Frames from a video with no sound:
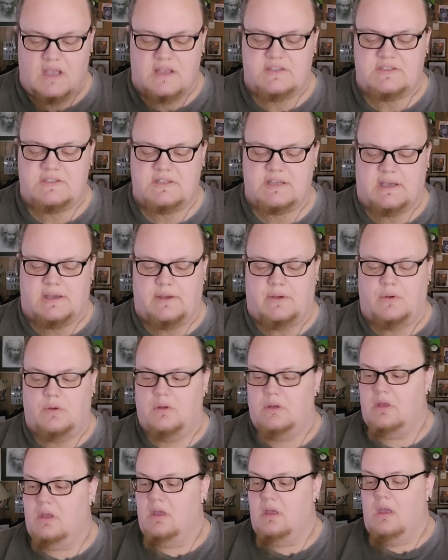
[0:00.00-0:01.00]

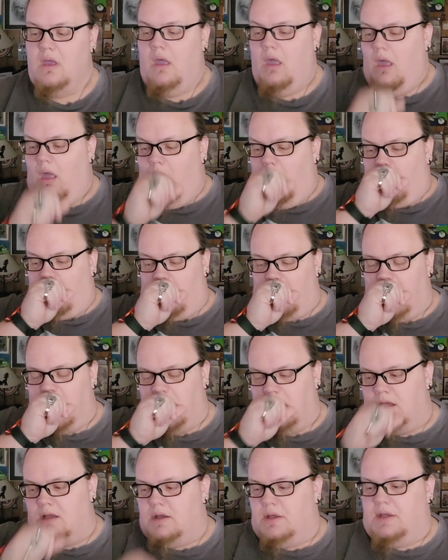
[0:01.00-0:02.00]
So
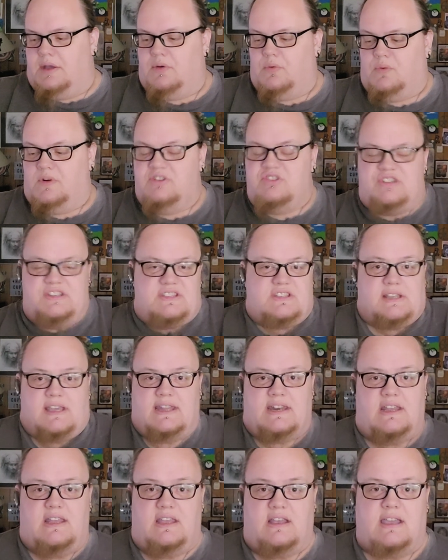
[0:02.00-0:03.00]
we're just
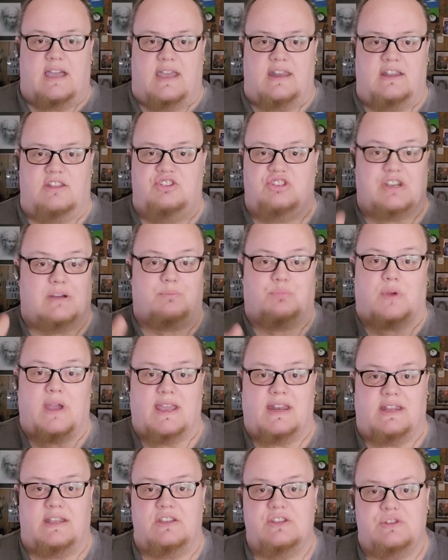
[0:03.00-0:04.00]
gonna kind of jump
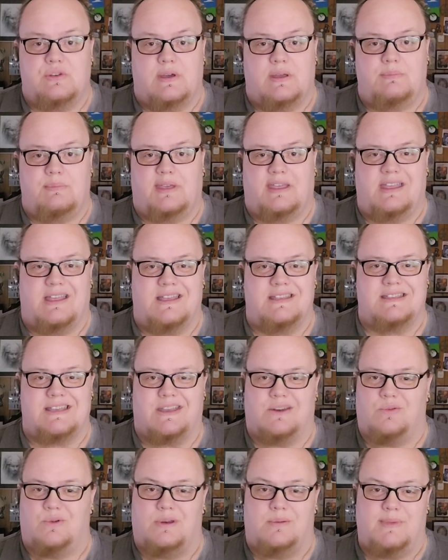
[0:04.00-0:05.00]
right into it because
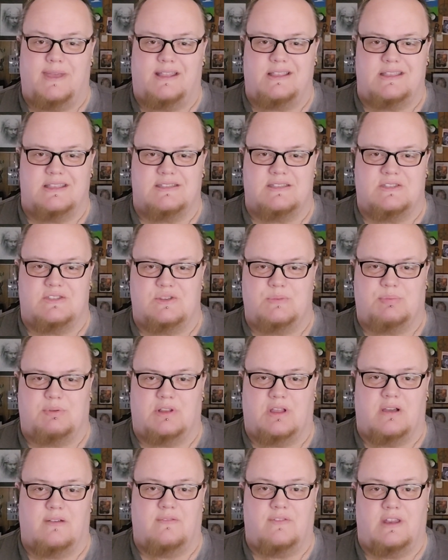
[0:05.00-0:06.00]
I don't want to make this a super
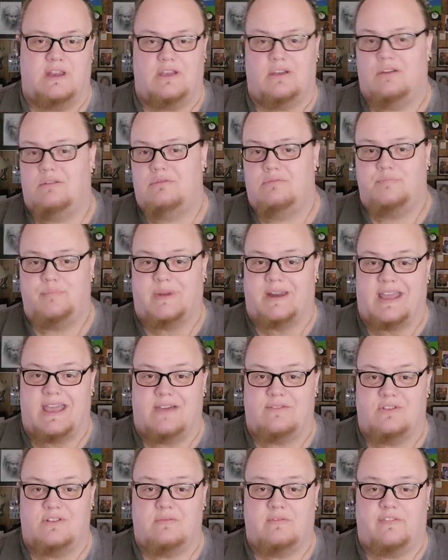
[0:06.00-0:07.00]
long video, but I
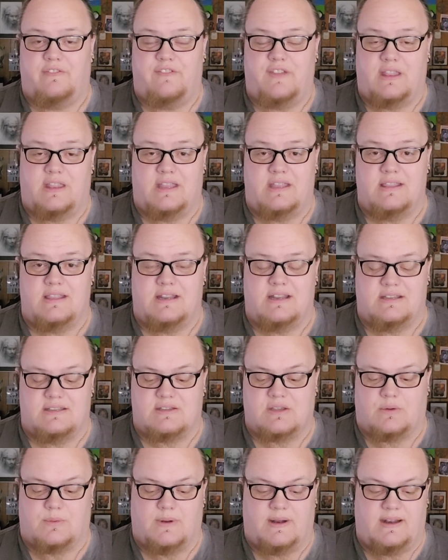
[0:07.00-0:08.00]
have a feeling that
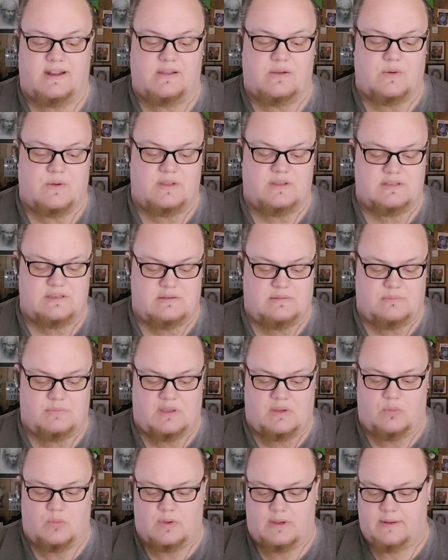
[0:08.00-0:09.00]
it's already going to
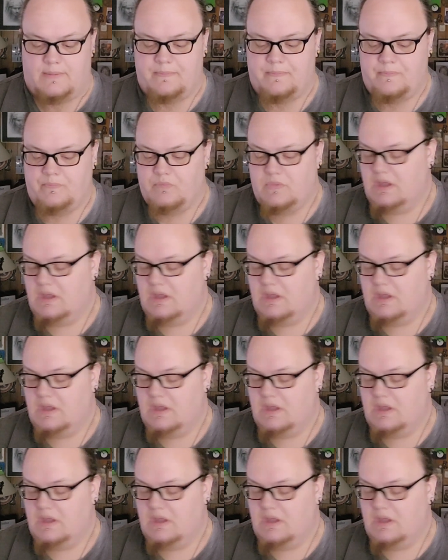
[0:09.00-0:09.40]
be one.